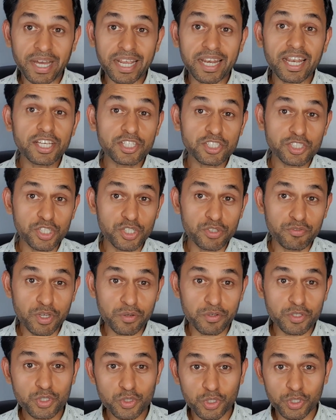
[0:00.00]
In my last
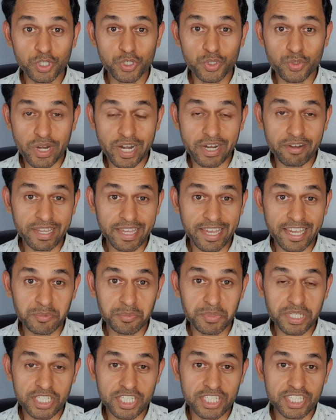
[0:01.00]
interview, I was talking to Eric
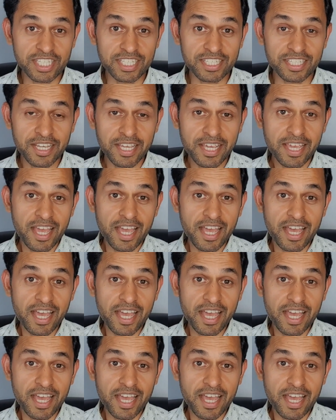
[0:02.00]
Edmeets, and